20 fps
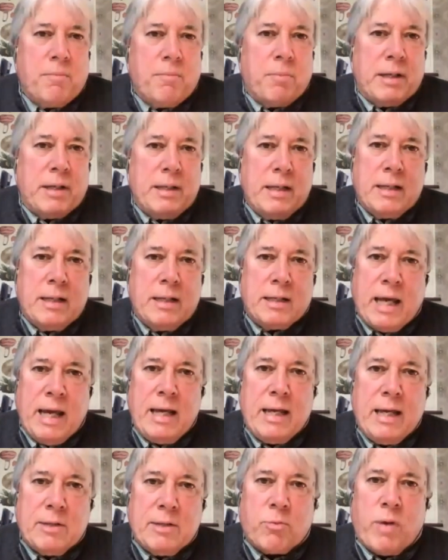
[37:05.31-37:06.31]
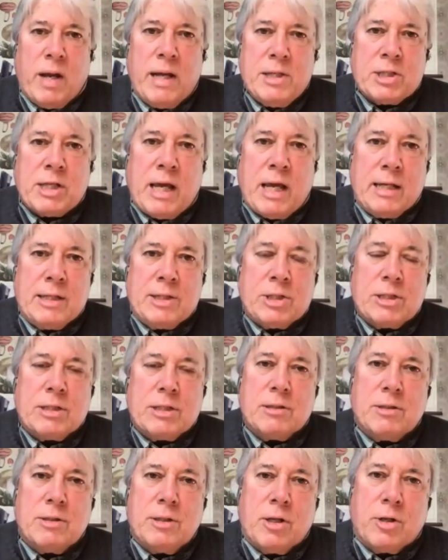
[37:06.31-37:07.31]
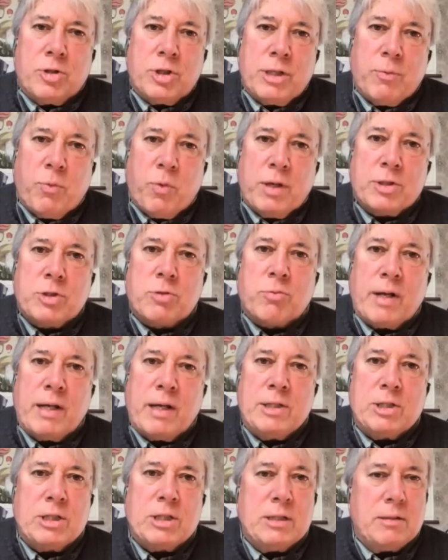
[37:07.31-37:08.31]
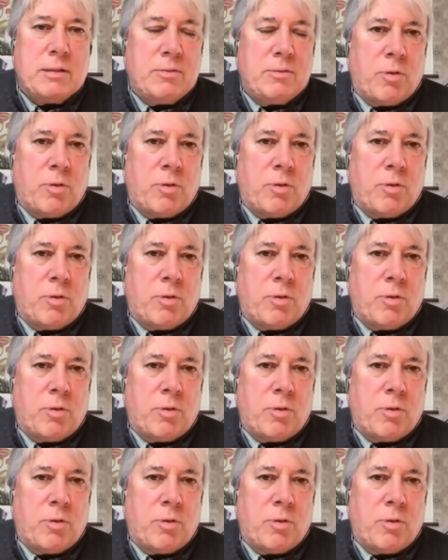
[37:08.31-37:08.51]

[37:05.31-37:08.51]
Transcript: but in in ray's case you know she was raised